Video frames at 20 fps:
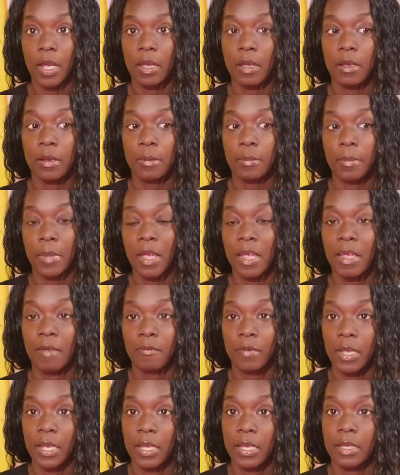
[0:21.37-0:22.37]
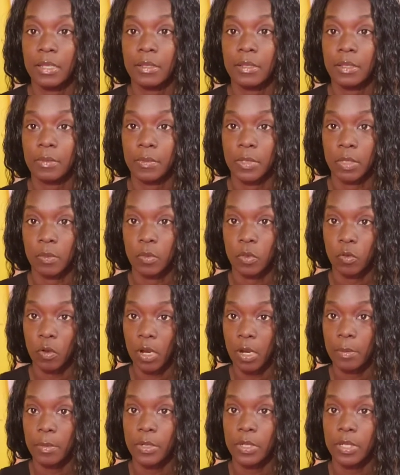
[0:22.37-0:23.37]
I have gained some
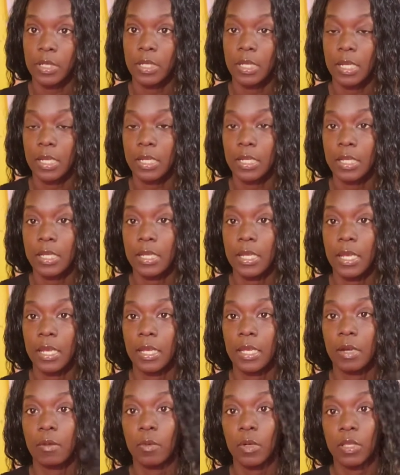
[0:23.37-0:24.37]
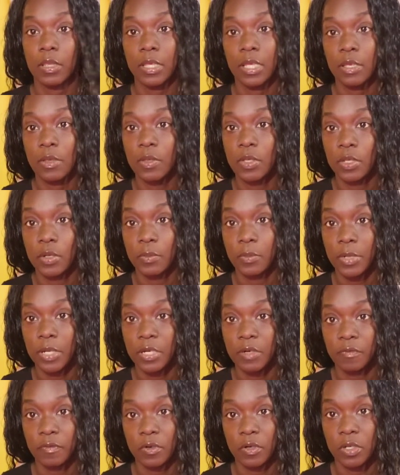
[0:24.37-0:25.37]
subscribers lately, and I want to thank you so
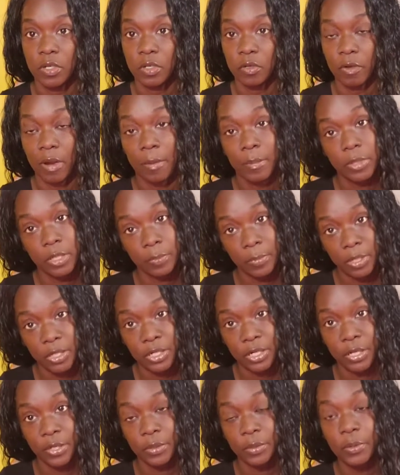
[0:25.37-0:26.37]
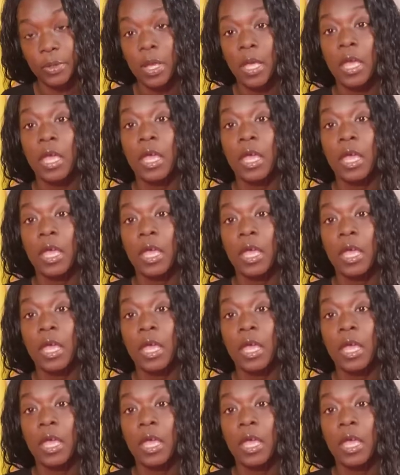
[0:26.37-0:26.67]
much for subscribing to my channel.